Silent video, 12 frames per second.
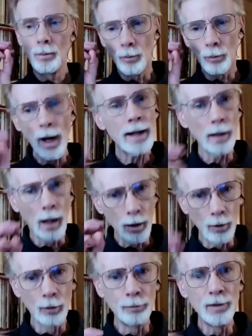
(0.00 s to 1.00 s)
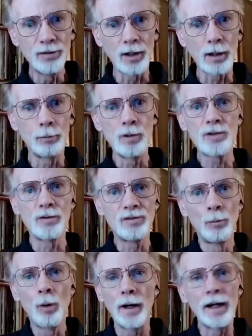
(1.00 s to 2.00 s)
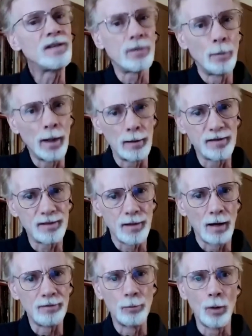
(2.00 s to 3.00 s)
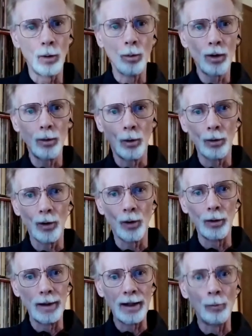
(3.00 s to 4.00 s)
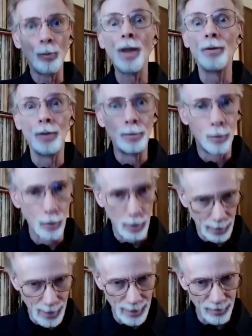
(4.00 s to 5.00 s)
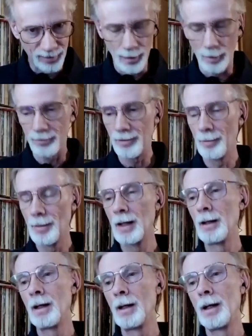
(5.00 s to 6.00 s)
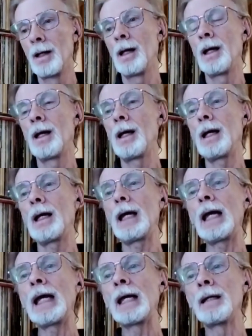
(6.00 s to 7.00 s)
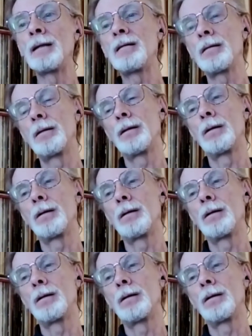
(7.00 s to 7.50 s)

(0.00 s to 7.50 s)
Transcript: write our own music, which was more instrumental stuff, more quote unquote like weather report kind of stuff. And